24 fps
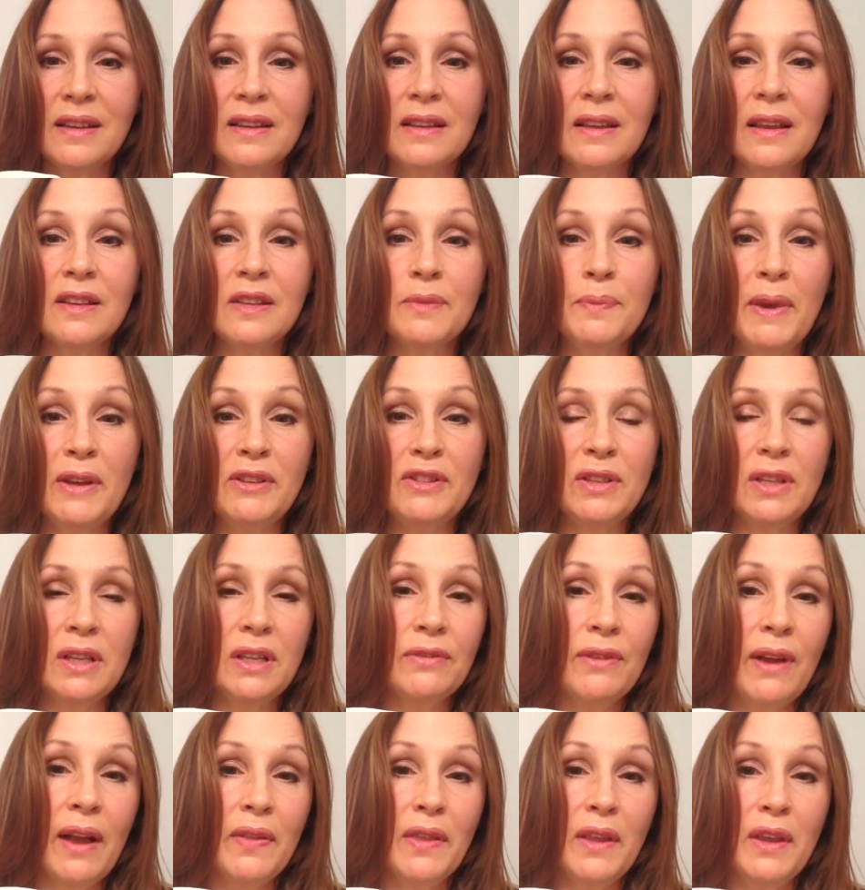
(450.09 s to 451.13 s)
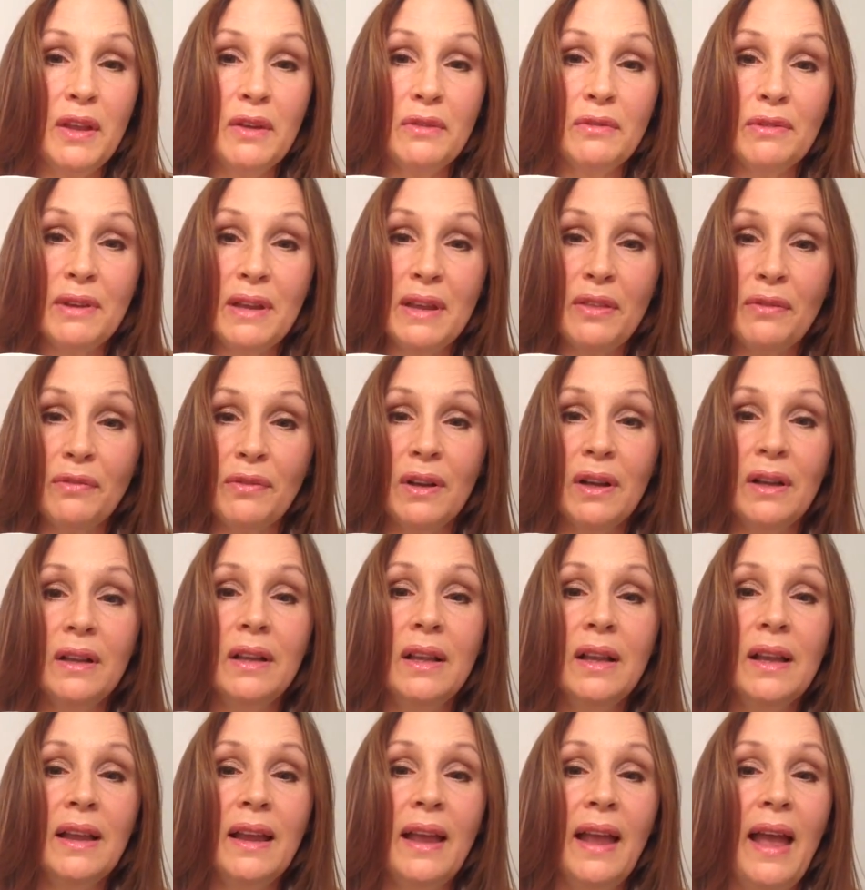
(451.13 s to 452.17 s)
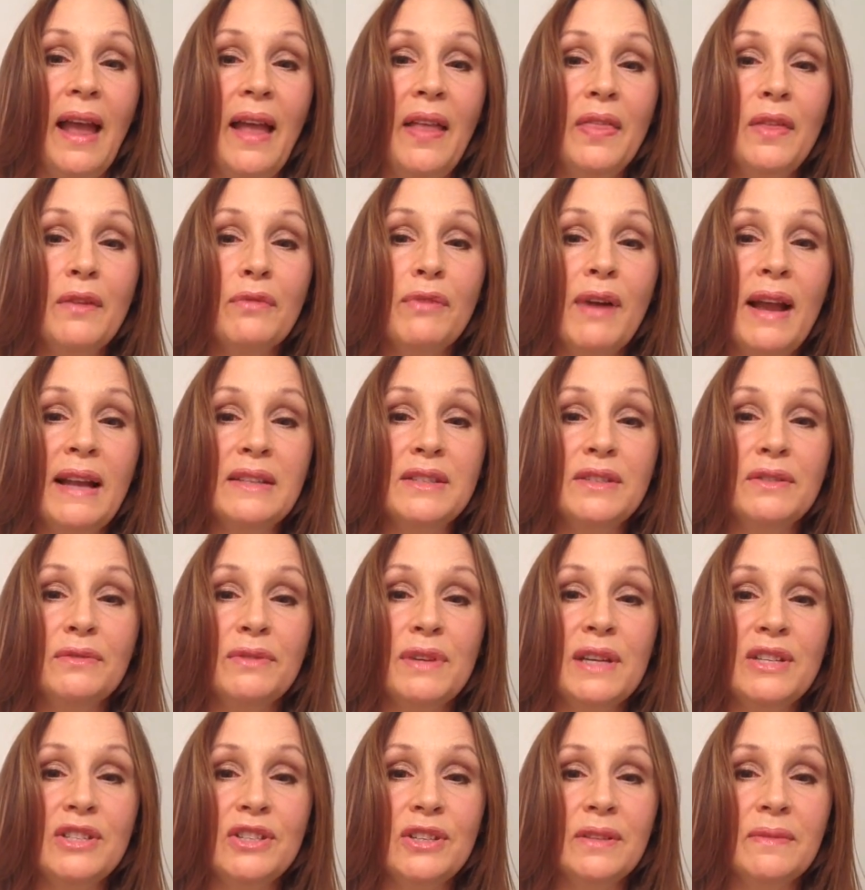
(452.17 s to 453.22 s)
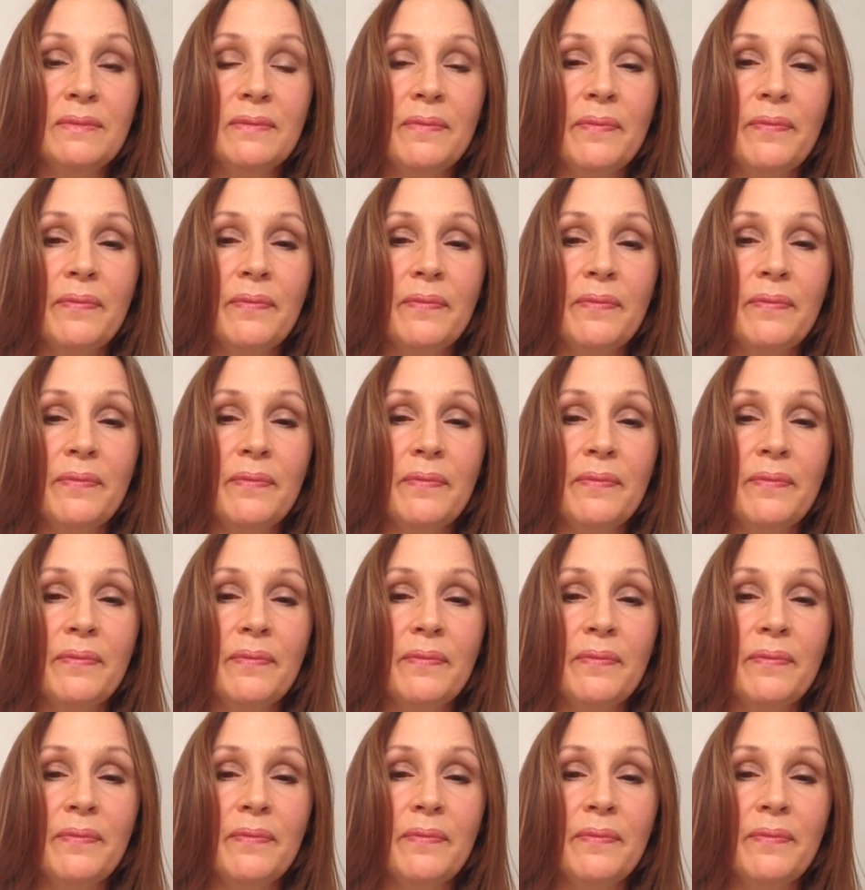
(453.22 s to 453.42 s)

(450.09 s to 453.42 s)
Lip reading: especially around the urethral and the rectal region.